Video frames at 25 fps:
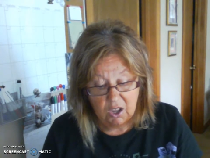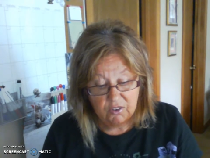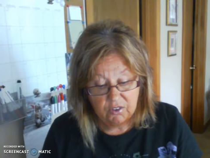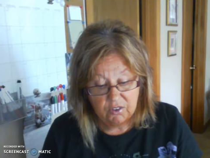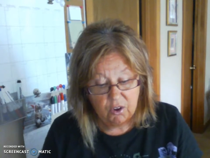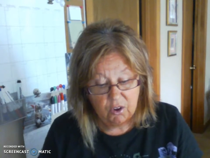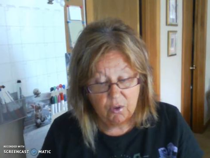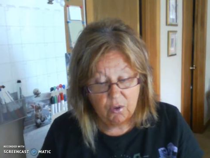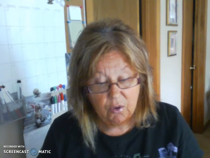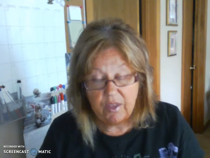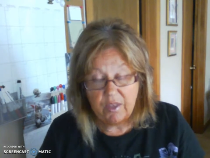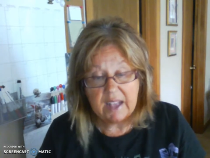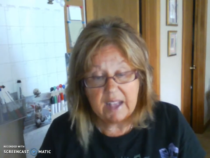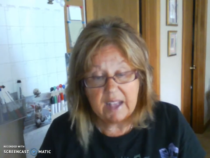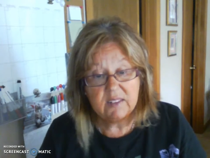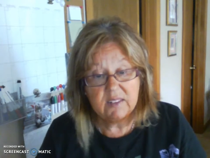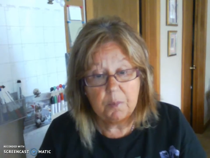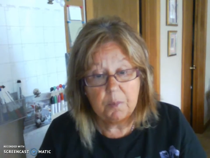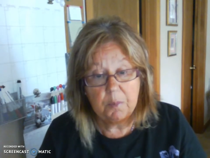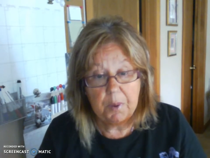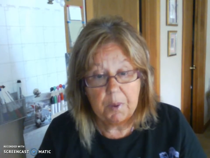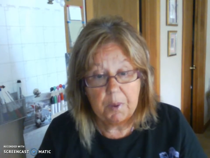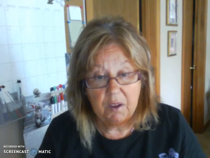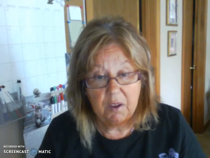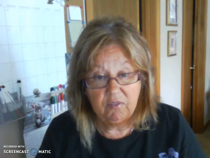So that's
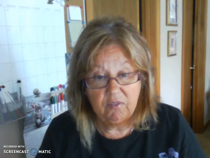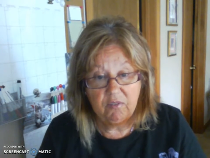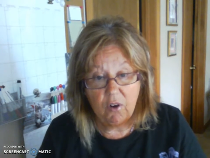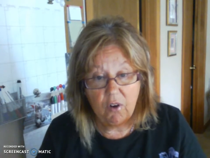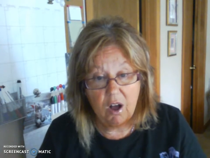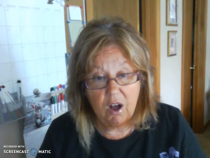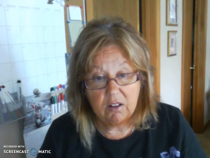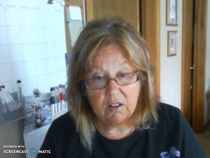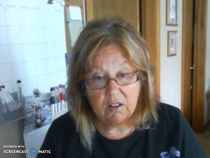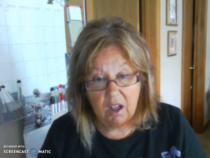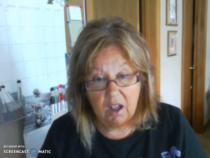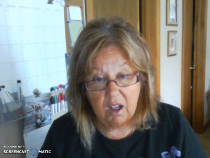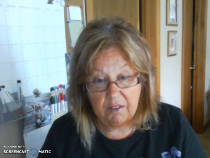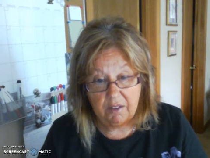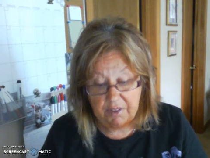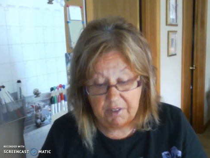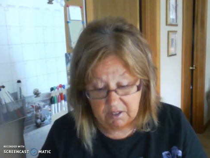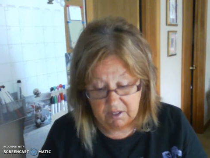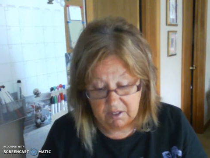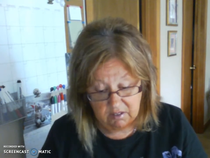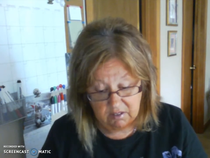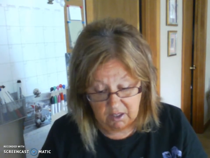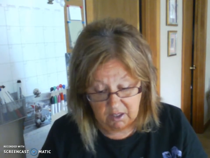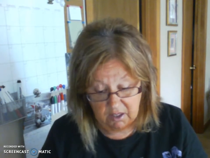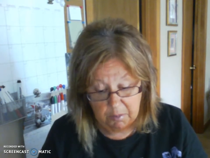a pitfall,
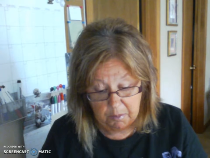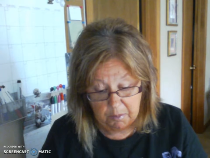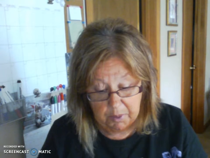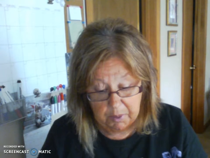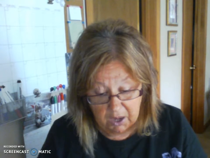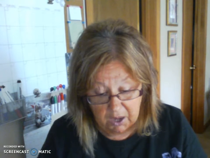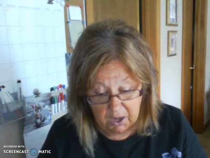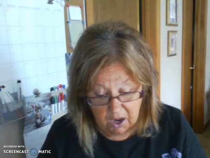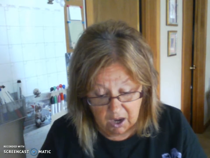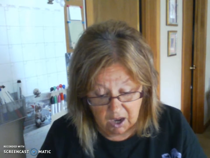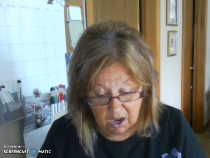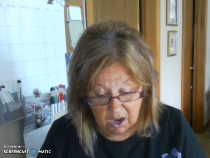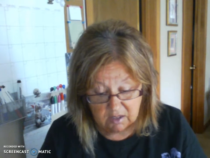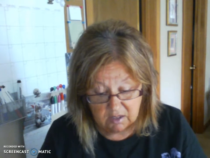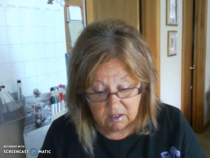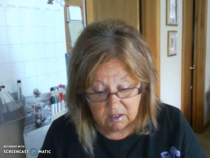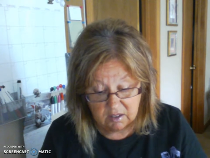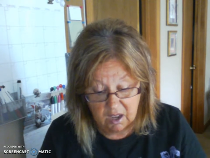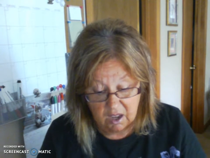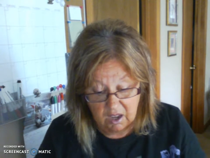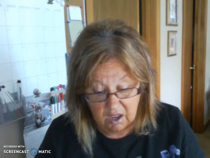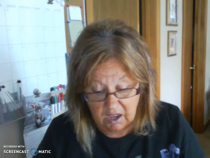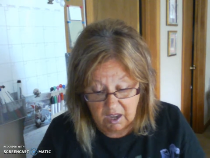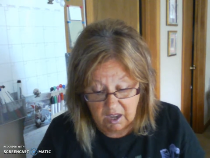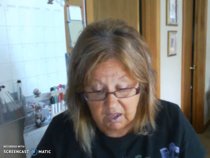obviously, because
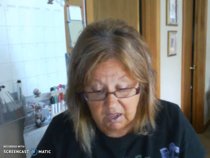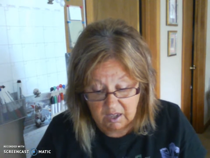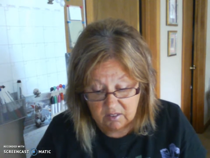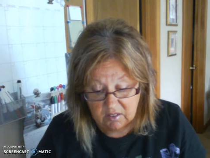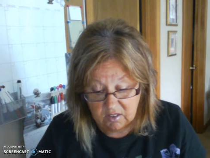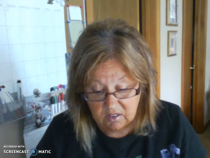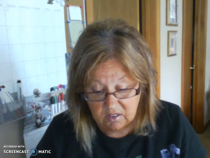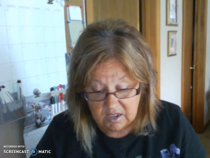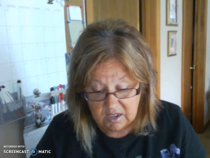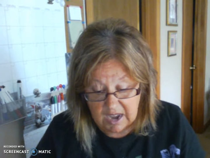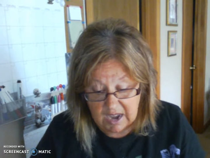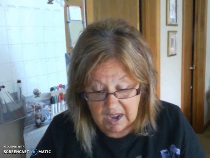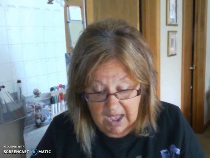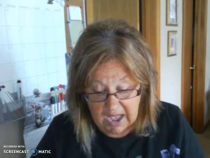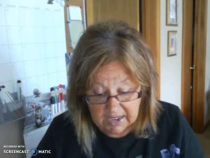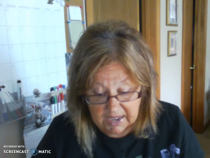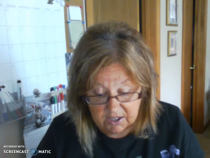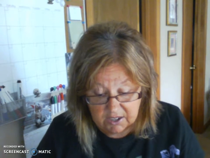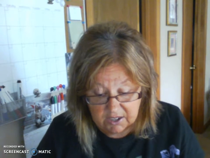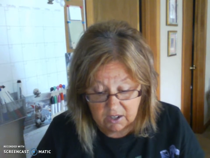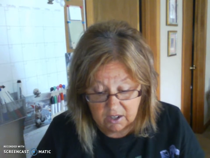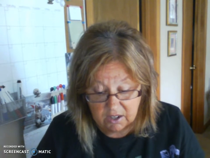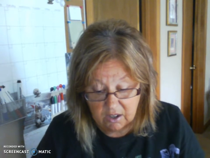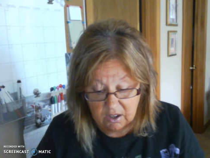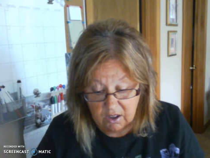it's
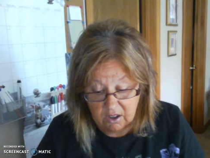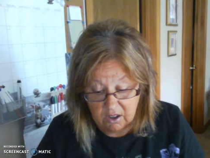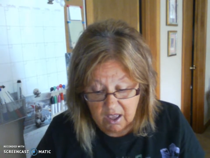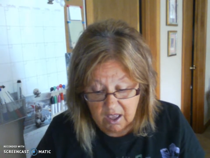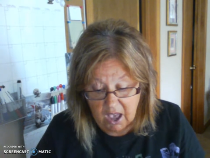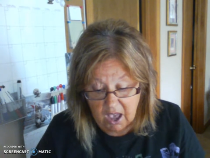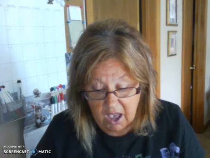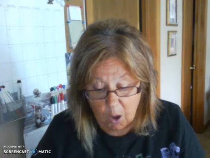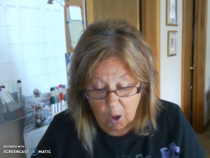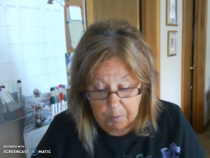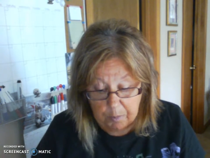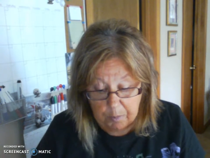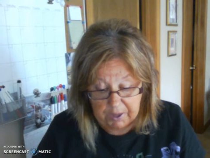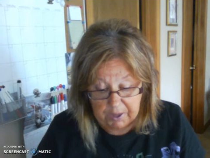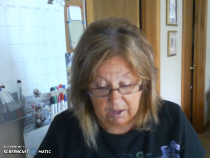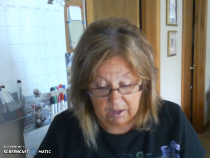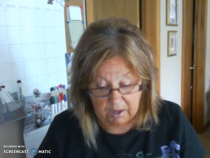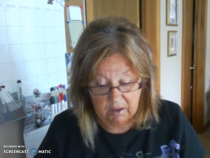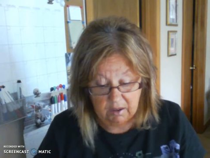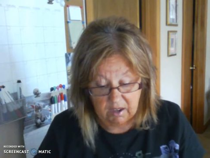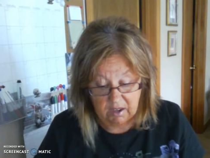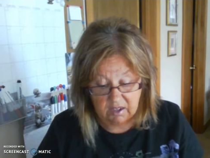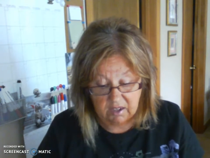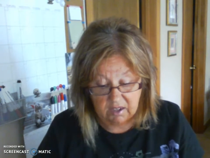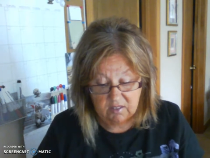not helping.
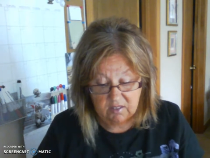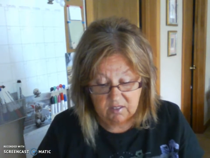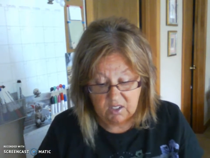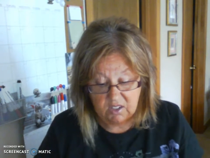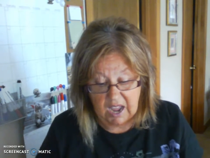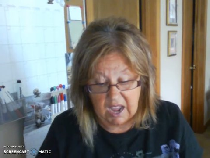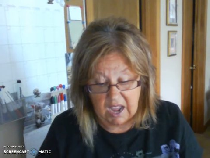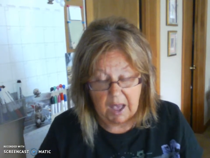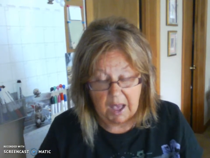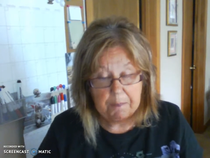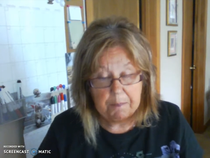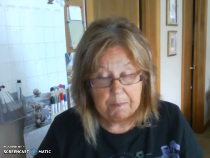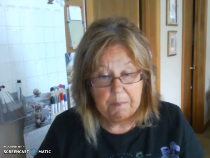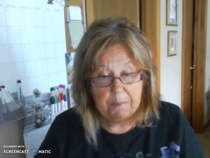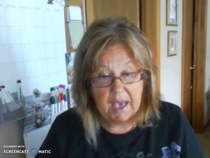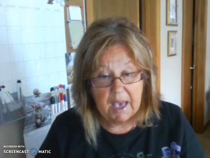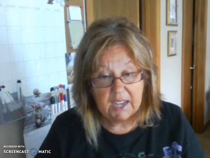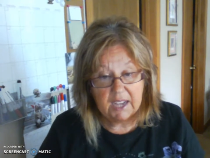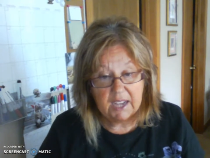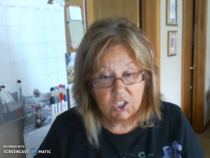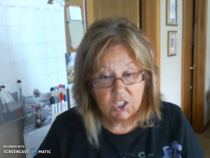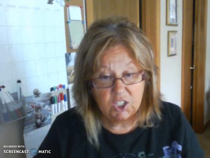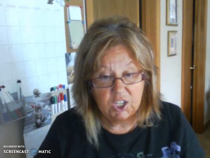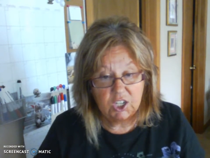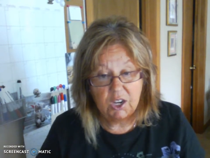It's not
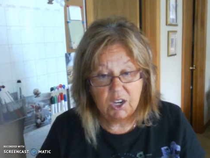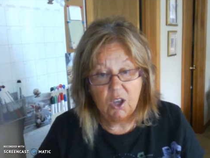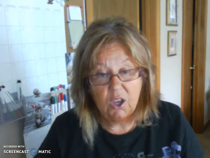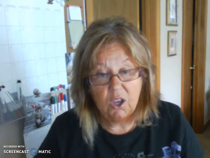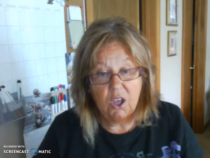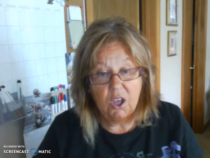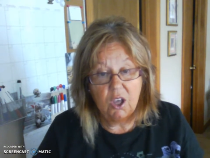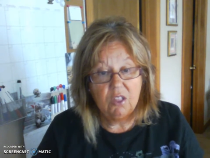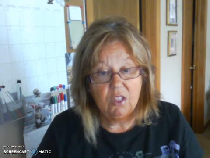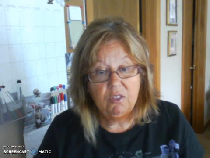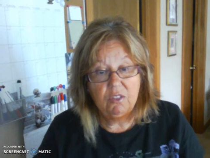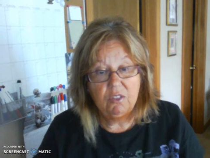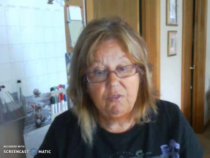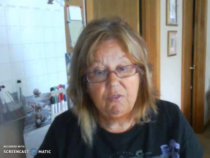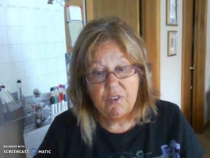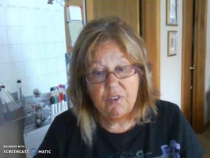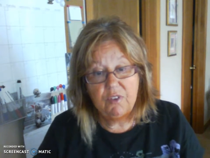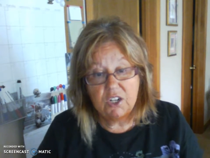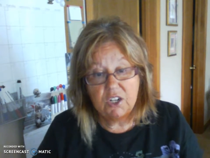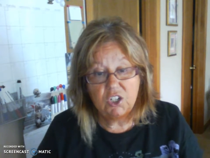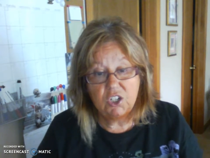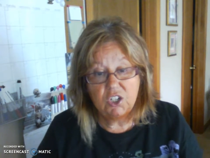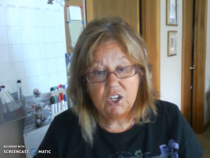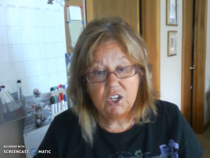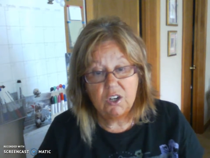matching the
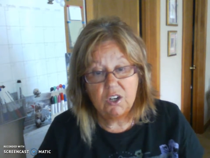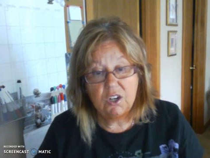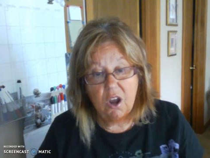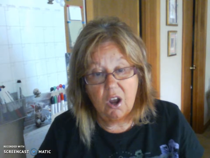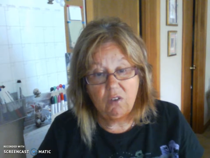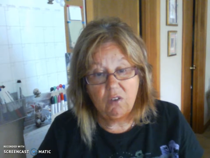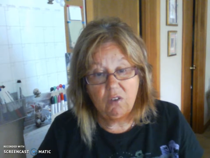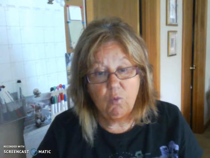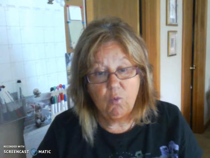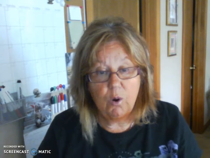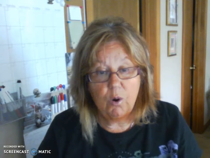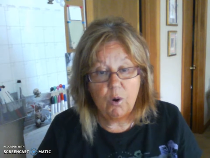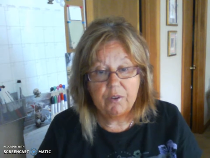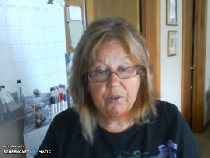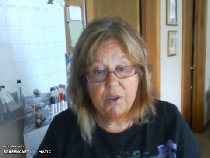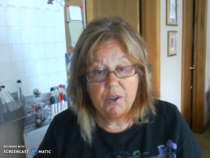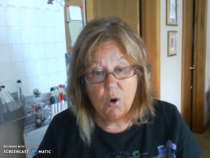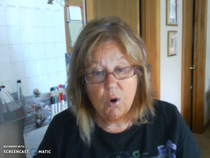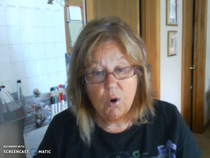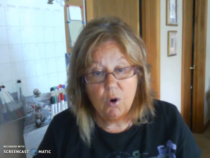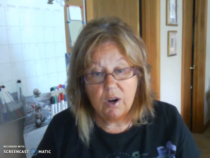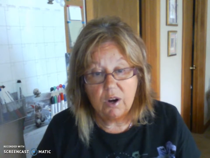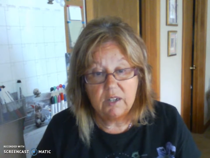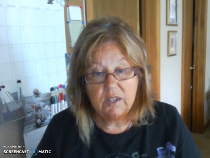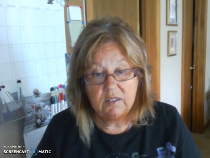vision of where the
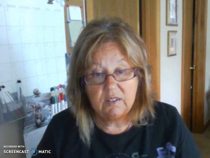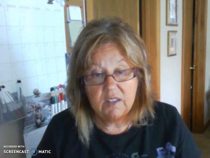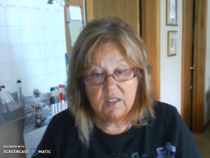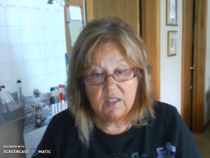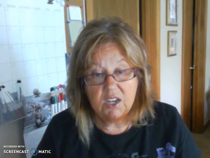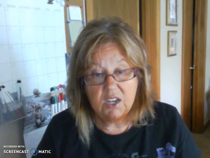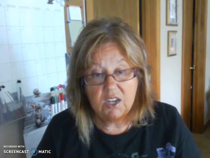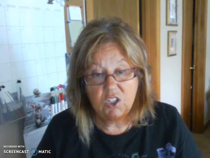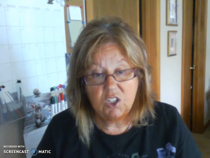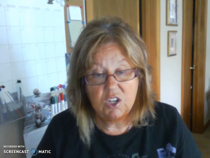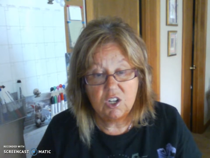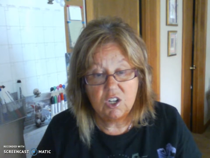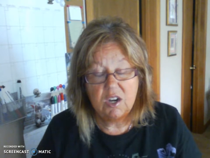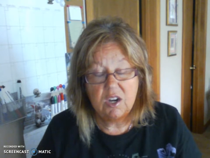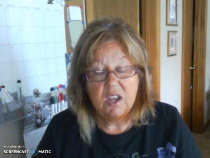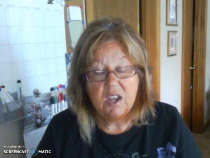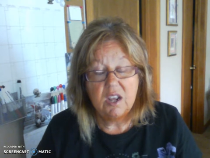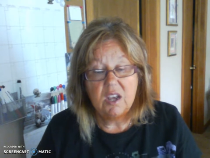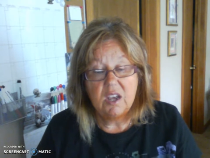organization